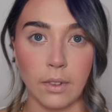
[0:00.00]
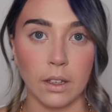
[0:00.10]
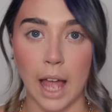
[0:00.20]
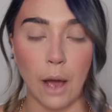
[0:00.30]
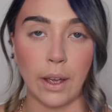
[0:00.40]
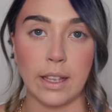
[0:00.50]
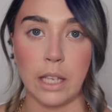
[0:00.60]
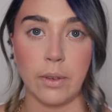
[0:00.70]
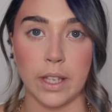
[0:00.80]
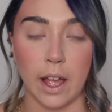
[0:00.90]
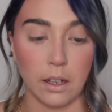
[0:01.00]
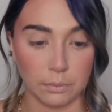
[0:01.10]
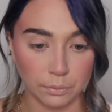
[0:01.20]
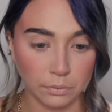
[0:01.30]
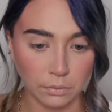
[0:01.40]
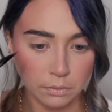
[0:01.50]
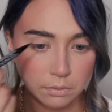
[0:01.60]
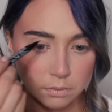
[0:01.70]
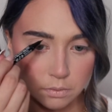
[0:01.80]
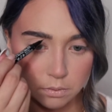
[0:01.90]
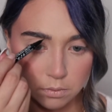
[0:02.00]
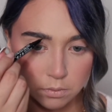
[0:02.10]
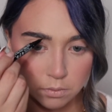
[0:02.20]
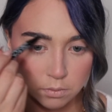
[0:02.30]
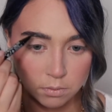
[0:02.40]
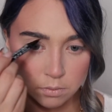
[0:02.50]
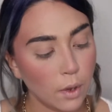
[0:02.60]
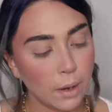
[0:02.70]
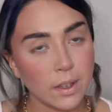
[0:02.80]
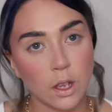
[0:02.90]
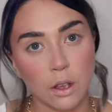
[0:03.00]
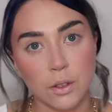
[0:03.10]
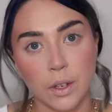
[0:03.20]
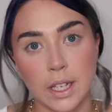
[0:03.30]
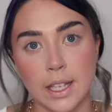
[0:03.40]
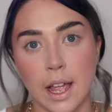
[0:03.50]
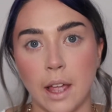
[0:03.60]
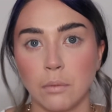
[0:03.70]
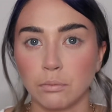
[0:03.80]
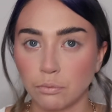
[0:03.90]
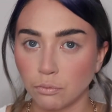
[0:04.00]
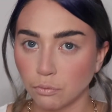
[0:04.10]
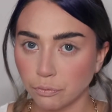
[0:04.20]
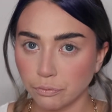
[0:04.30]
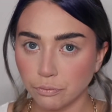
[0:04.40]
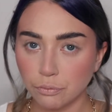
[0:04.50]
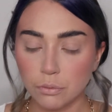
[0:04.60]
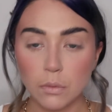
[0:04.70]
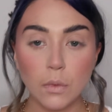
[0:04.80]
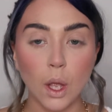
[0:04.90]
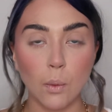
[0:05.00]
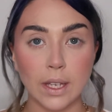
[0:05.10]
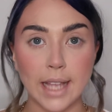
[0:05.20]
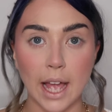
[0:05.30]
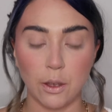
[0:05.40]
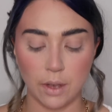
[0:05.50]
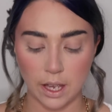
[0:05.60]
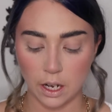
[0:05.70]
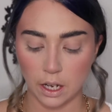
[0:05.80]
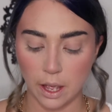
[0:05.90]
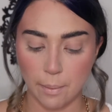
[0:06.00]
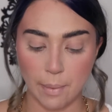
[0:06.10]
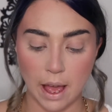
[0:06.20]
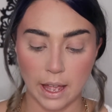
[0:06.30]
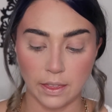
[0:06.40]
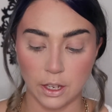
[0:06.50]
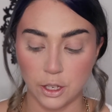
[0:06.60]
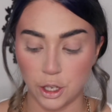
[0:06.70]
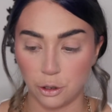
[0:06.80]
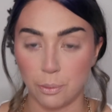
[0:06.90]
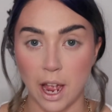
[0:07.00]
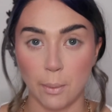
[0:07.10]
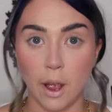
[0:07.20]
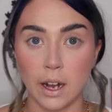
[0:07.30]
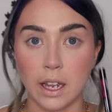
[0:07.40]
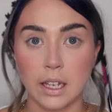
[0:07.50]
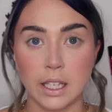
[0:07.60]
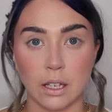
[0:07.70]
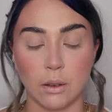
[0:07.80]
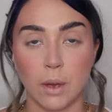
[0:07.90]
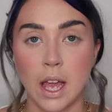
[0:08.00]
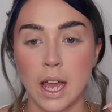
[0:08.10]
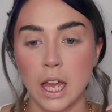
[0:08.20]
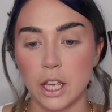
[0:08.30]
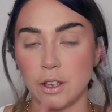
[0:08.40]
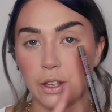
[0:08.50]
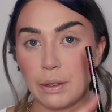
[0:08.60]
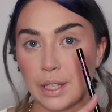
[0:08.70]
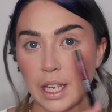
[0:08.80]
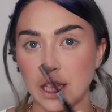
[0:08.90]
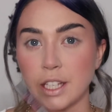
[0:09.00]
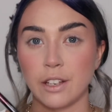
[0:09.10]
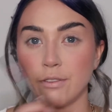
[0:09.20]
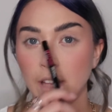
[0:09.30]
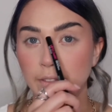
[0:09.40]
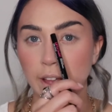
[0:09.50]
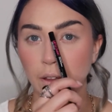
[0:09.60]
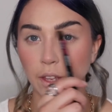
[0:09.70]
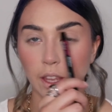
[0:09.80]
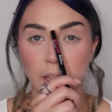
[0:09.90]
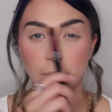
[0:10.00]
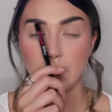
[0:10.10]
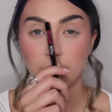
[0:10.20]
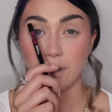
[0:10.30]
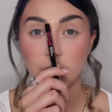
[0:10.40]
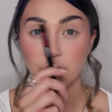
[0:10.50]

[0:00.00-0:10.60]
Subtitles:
How easy was that? What I was also gonna say was that you can combine the two brow products. So you can use this to fluff out like the front of your